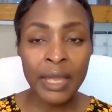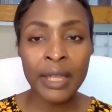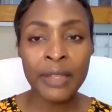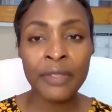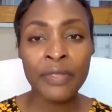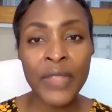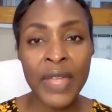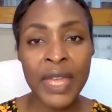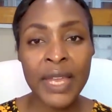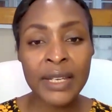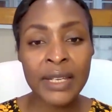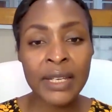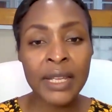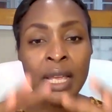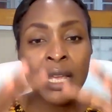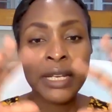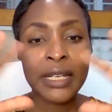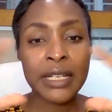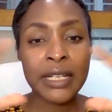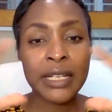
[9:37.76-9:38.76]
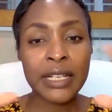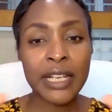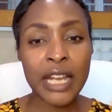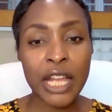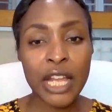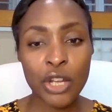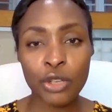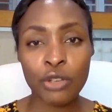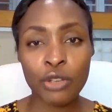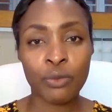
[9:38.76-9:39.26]
And then now
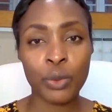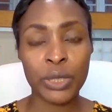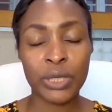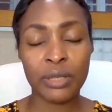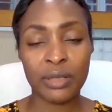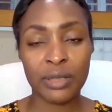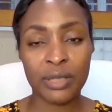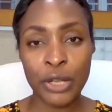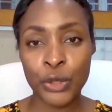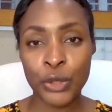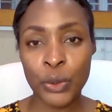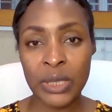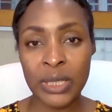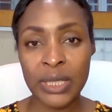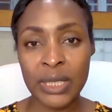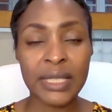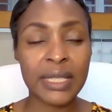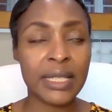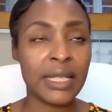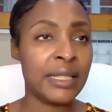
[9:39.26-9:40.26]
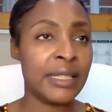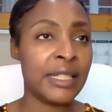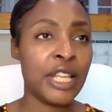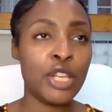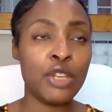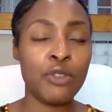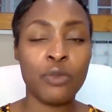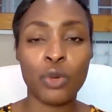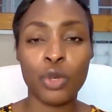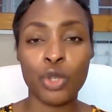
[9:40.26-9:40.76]
you've whittled down your list. Let's say
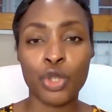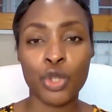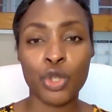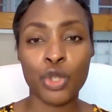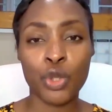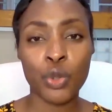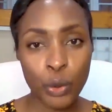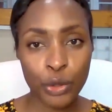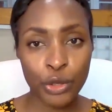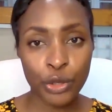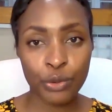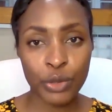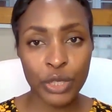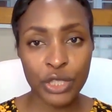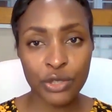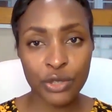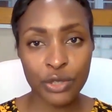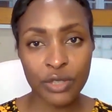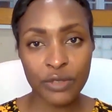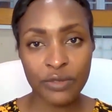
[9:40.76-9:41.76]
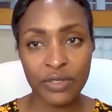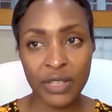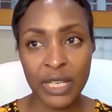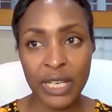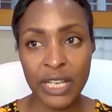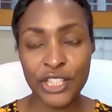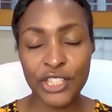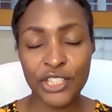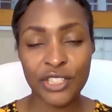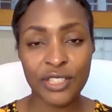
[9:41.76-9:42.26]
you've got 2 or 3
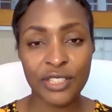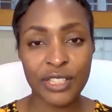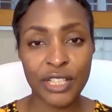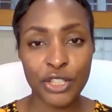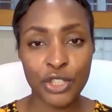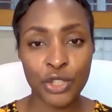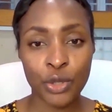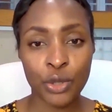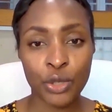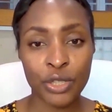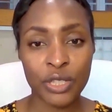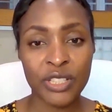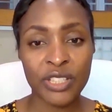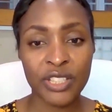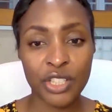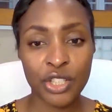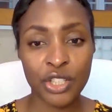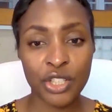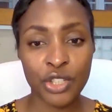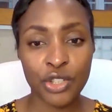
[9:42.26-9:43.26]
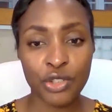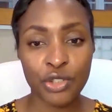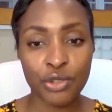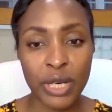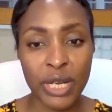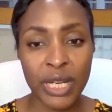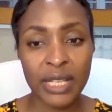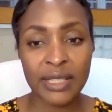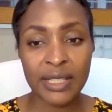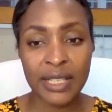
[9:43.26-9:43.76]
certifications that you're considering
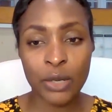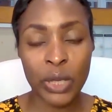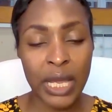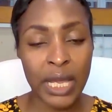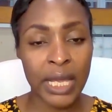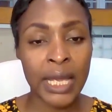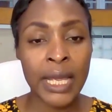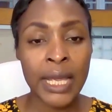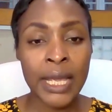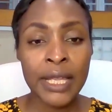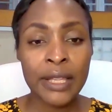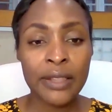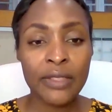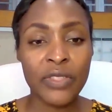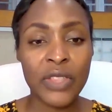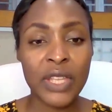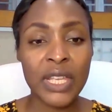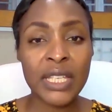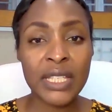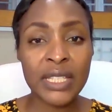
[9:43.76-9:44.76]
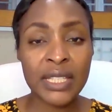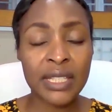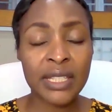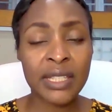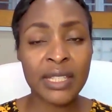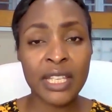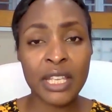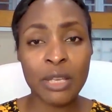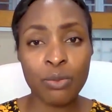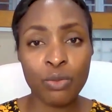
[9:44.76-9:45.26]
and saying, okay,
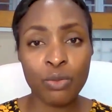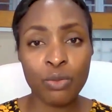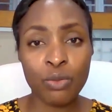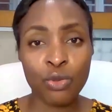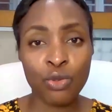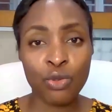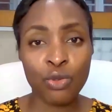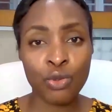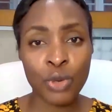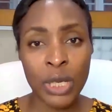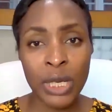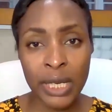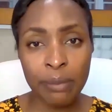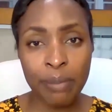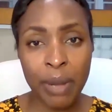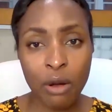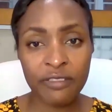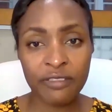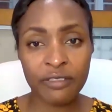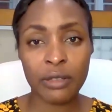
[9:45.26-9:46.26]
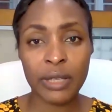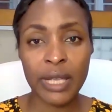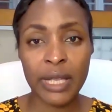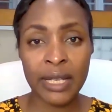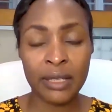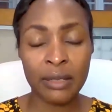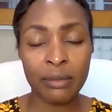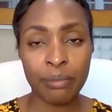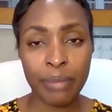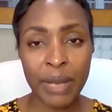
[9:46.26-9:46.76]
These seem really powerful
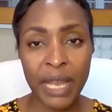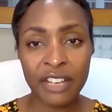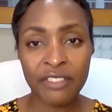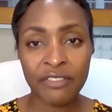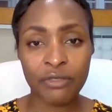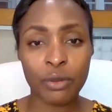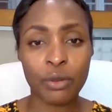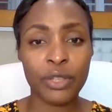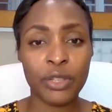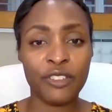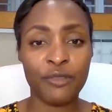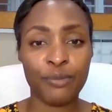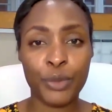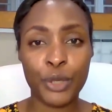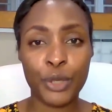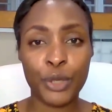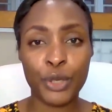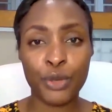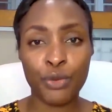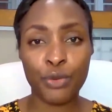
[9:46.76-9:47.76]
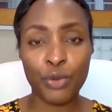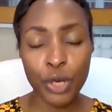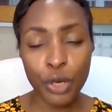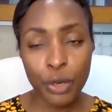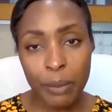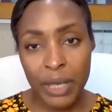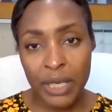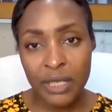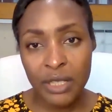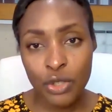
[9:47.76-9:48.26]
and impactful. They've been
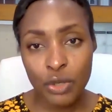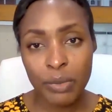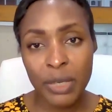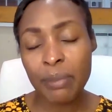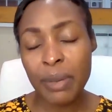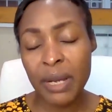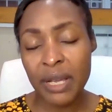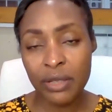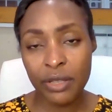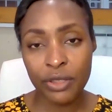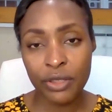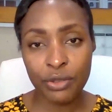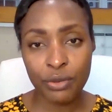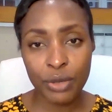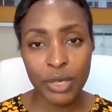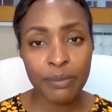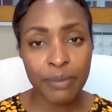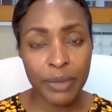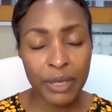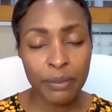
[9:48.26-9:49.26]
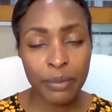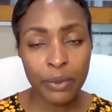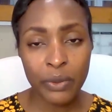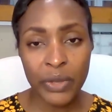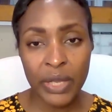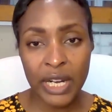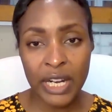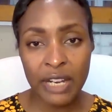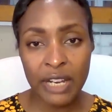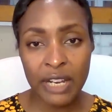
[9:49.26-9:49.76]
recommended to me by the 3
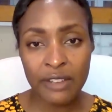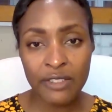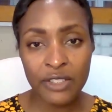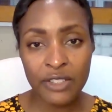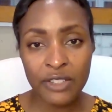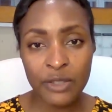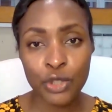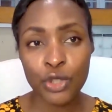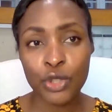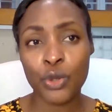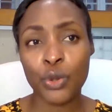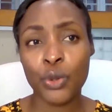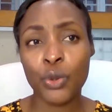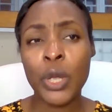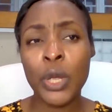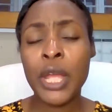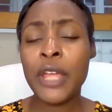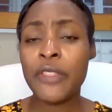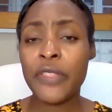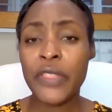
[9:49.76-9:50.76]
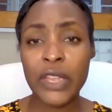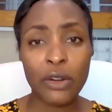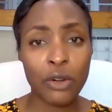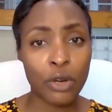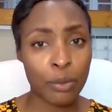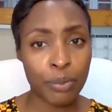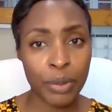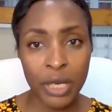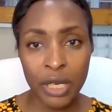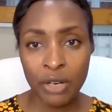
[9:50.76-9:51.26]
people that I've spoken to.
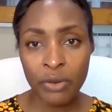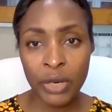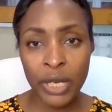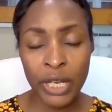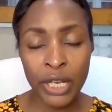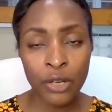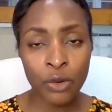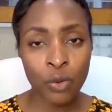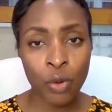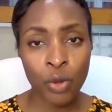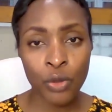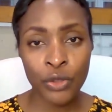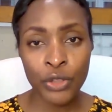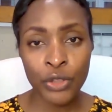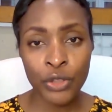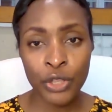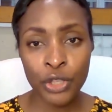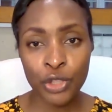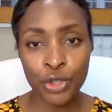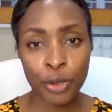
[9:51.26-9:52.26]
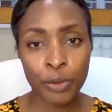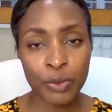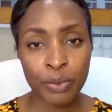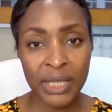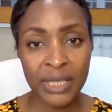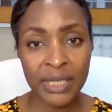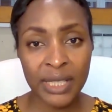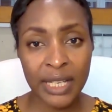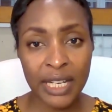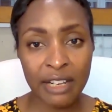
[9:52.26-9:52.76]
They're appearing in all the job
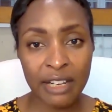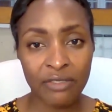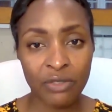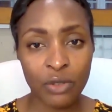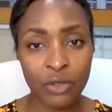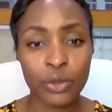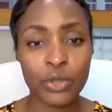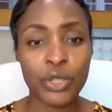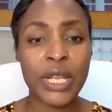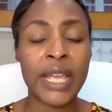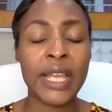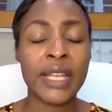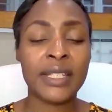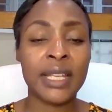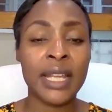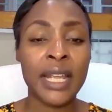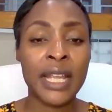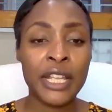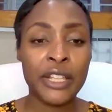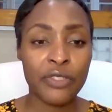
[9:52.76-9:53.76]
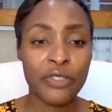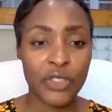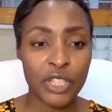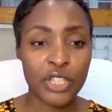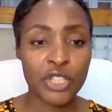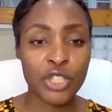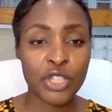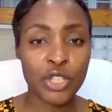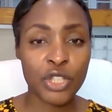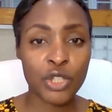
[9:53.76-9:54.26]
specs that I've looked at.
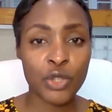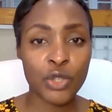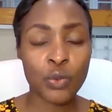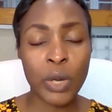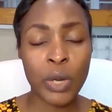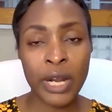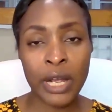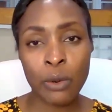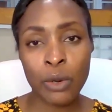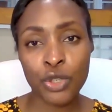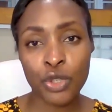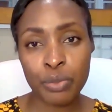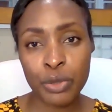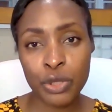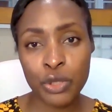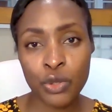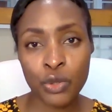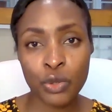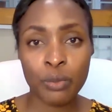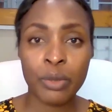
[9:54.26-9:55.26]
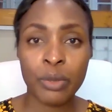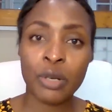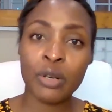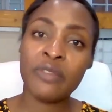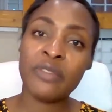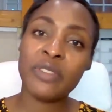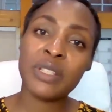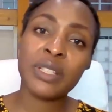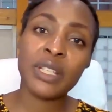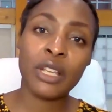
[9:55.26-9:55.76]
This is what I want to pursue. But
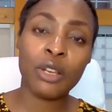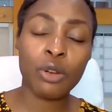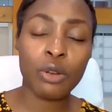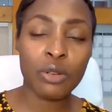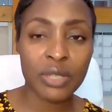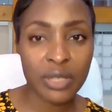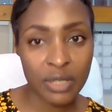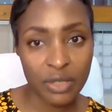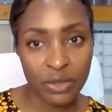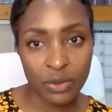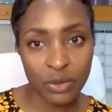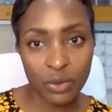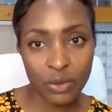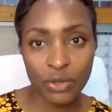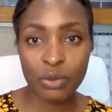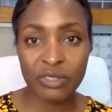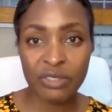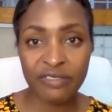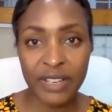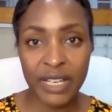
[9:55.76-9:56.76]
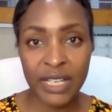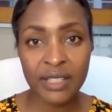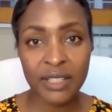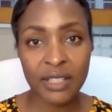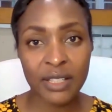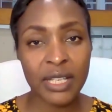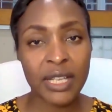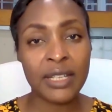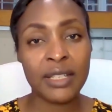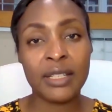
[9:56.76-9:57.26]
obviously, cost is also a
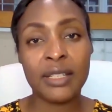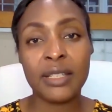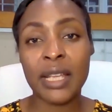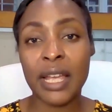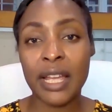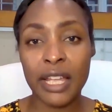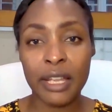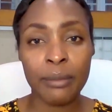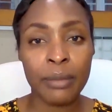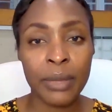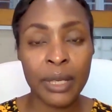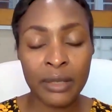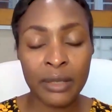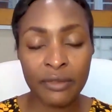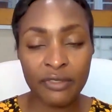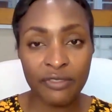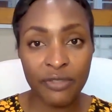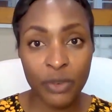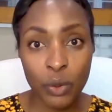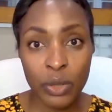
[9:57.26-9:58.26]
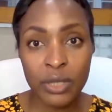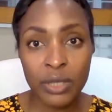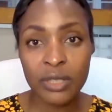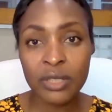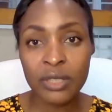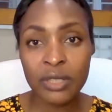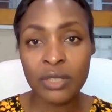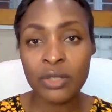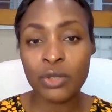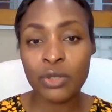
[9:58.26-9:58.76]
factor, and time and
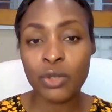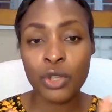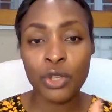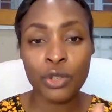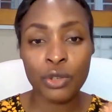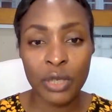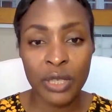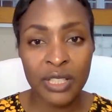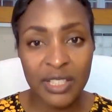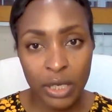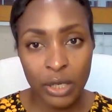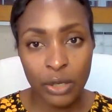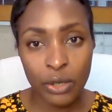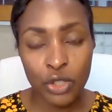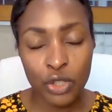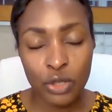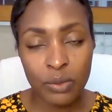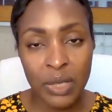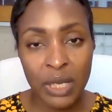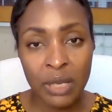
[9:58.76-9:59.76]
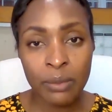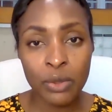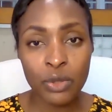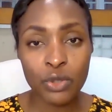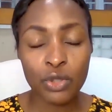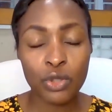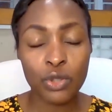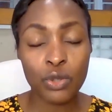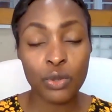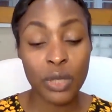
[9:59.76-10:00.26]
focus. So you're not necessarily going to be
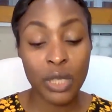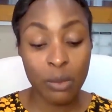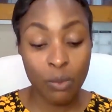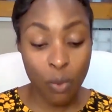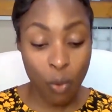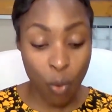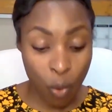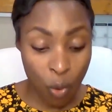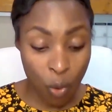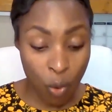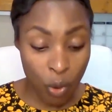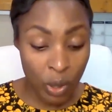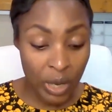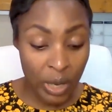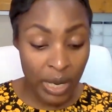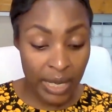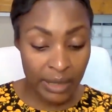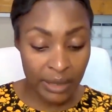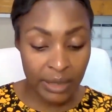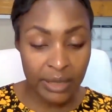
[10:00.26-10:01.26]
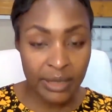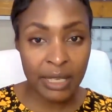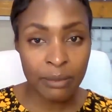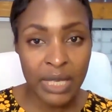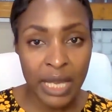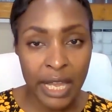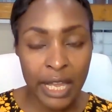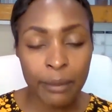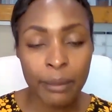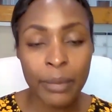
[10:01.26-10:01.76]
able to do them all at the same
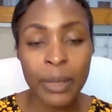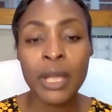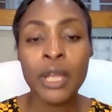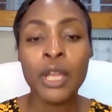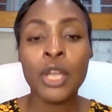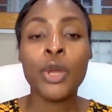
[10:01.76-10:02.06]
time.